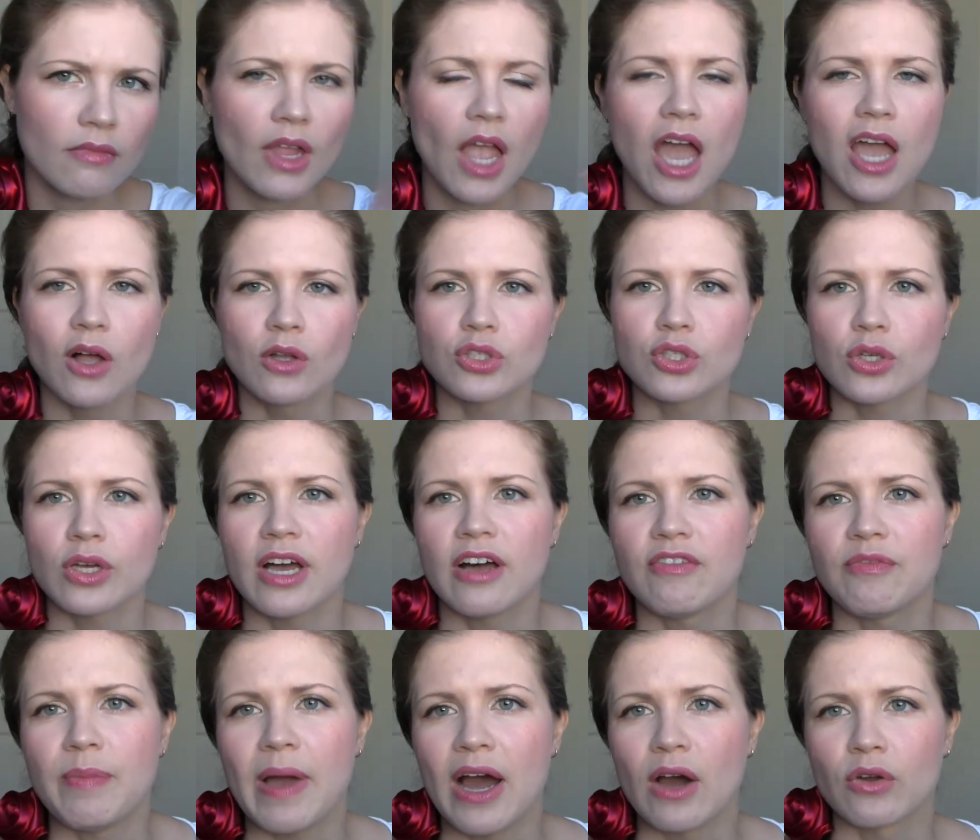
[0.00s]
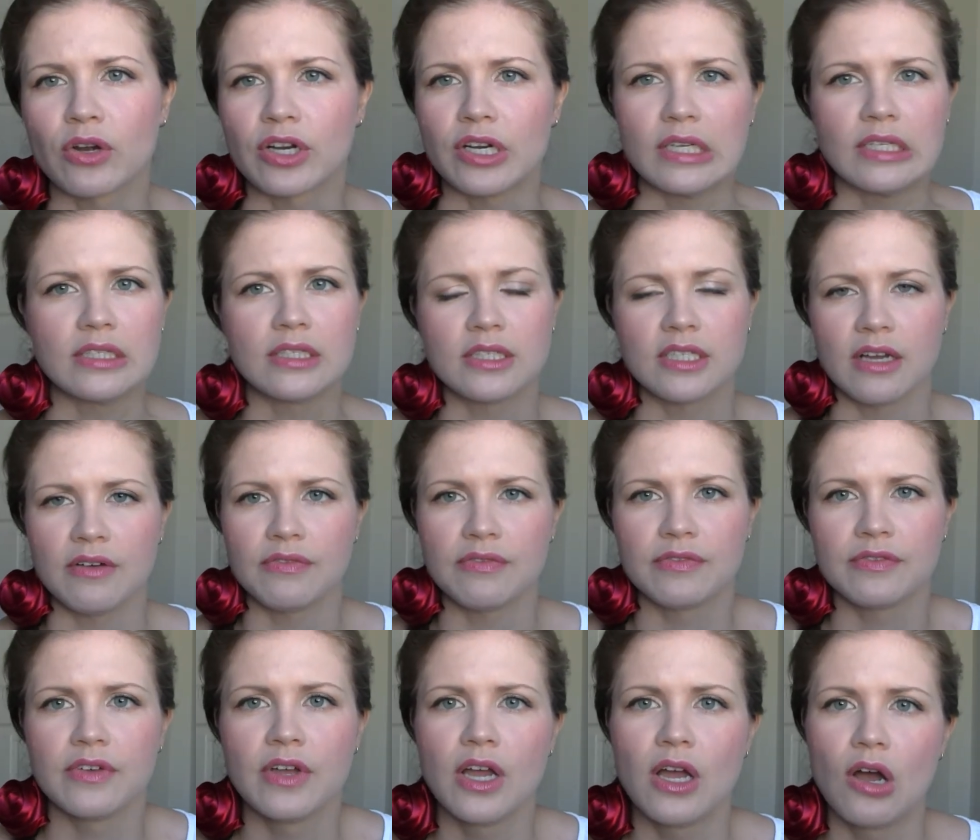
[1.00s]
I also have powder and
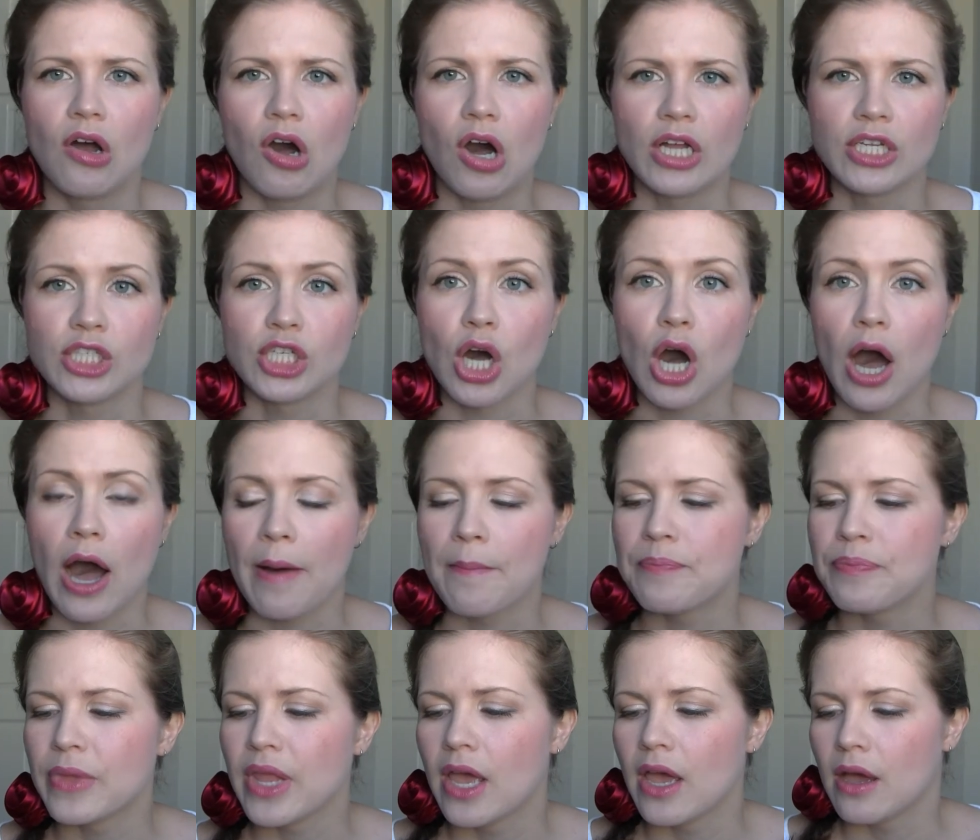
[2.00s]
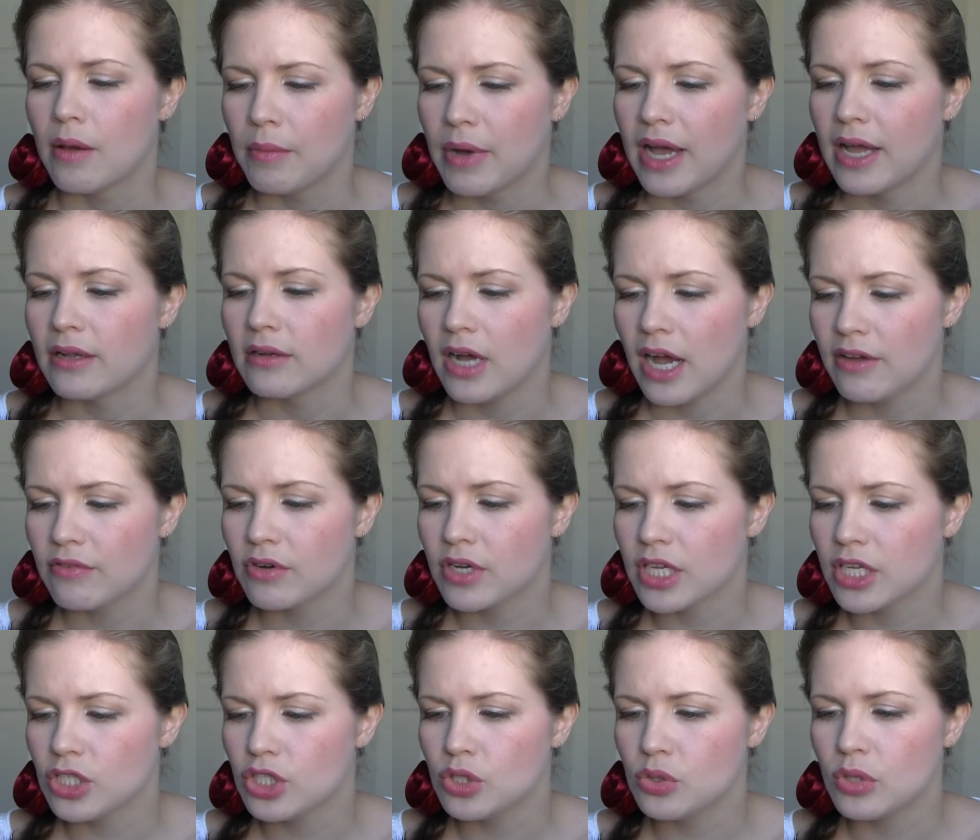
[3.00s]
stuff on top. But I
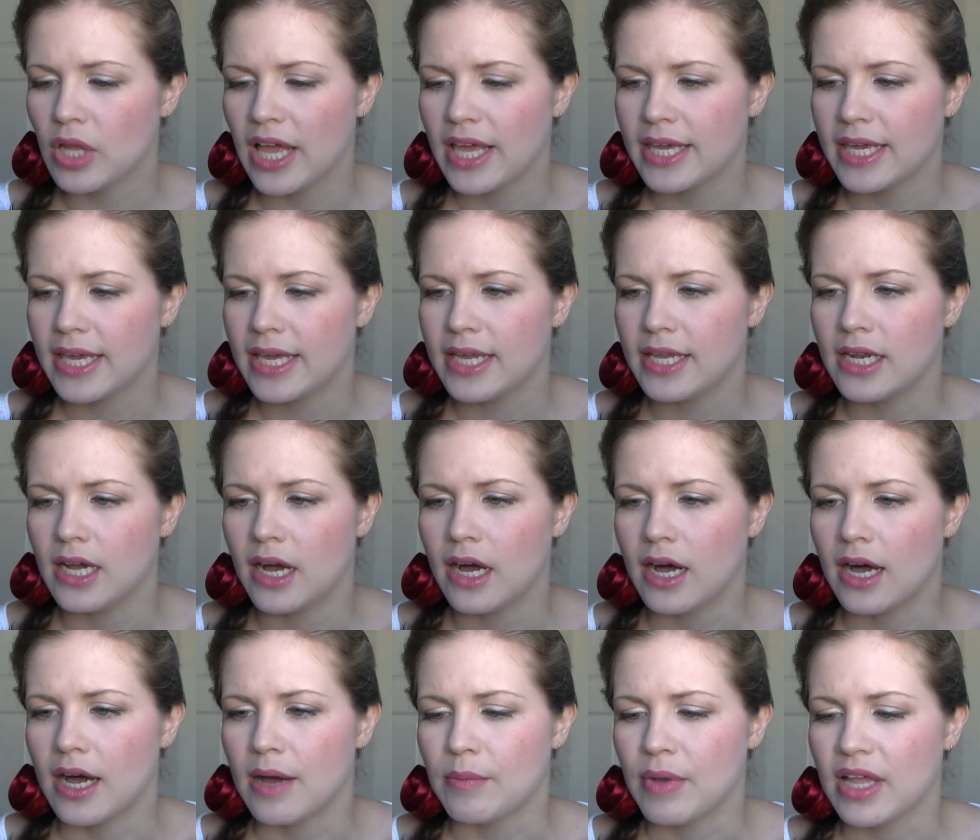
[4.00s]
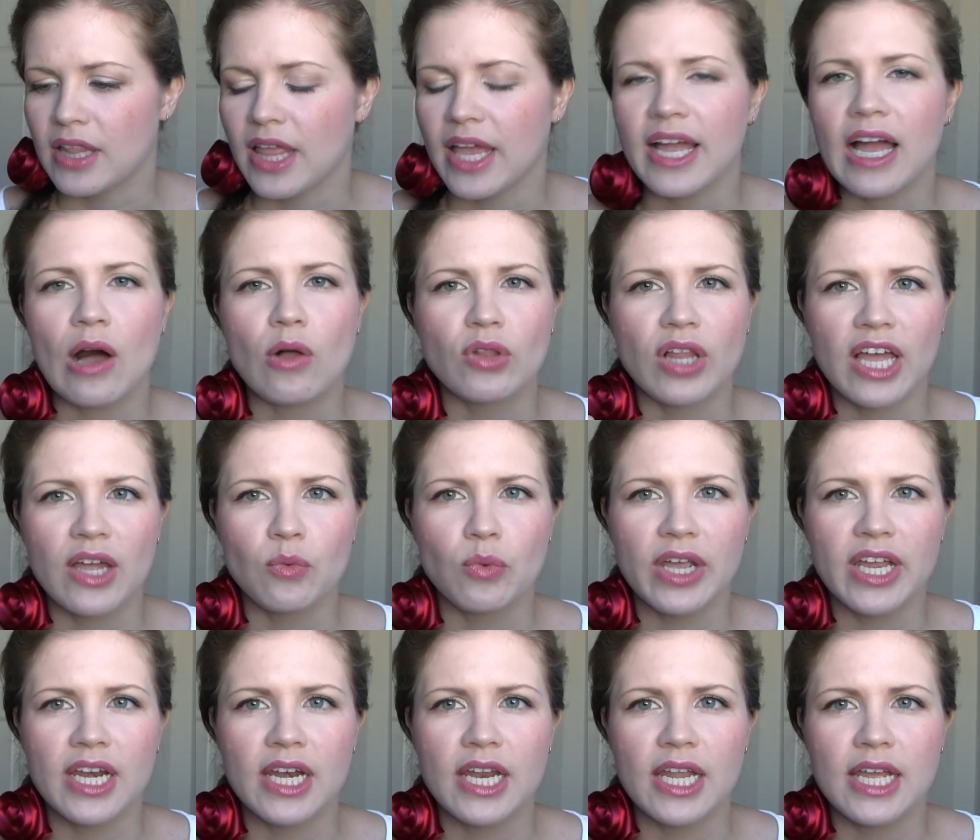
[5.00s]
really do like it. I like how
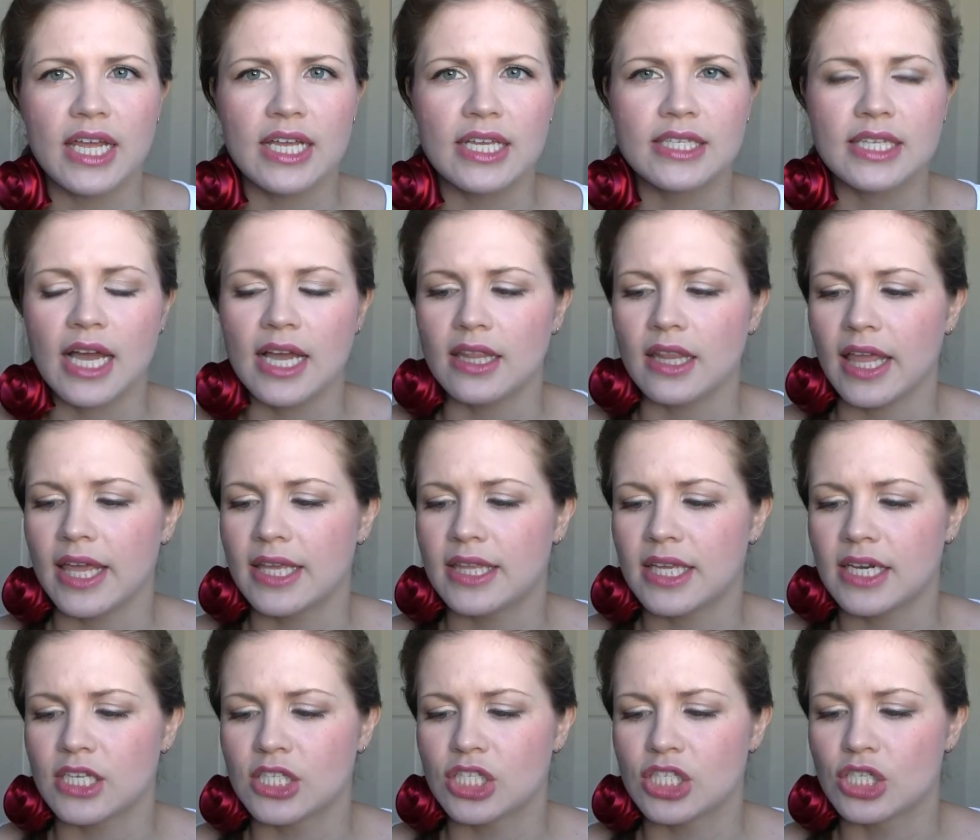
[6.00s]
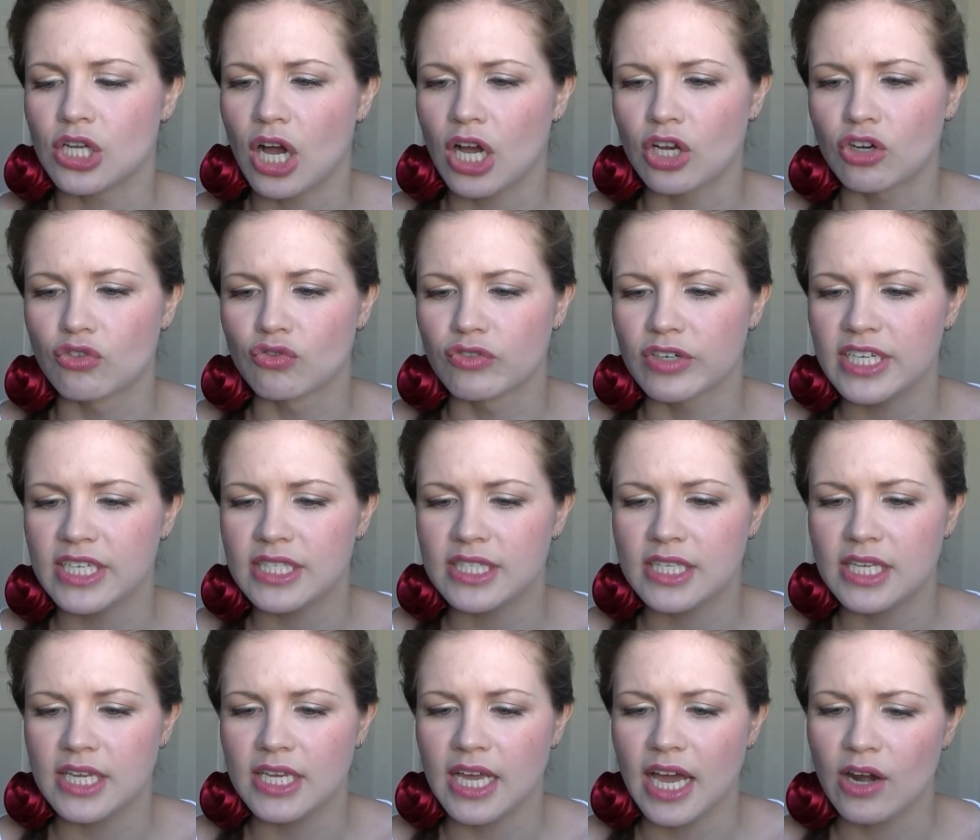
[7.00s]
lightweight it is. I like that it's not
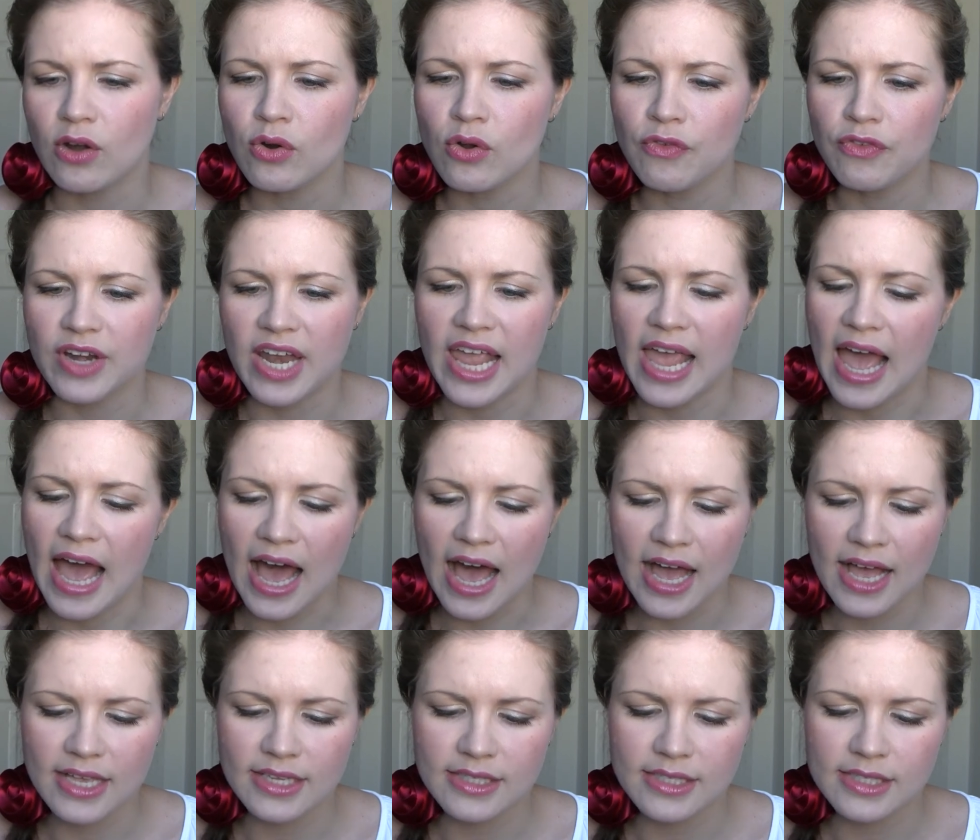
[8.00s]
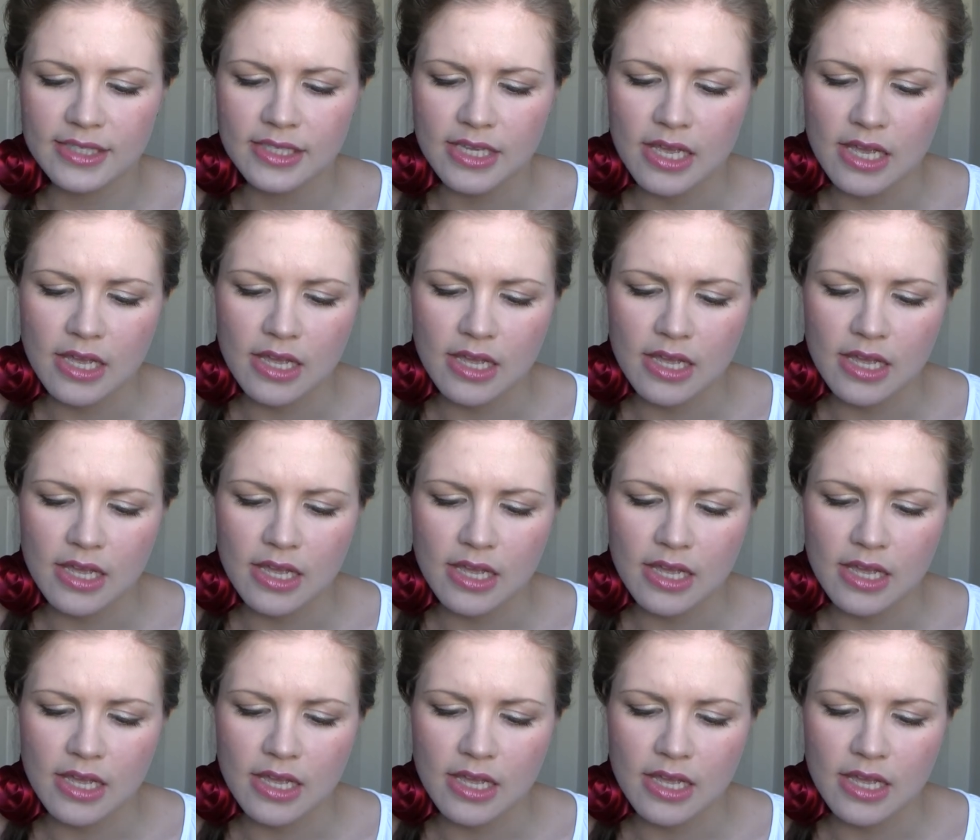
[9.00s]
greasy. I don't know if it has,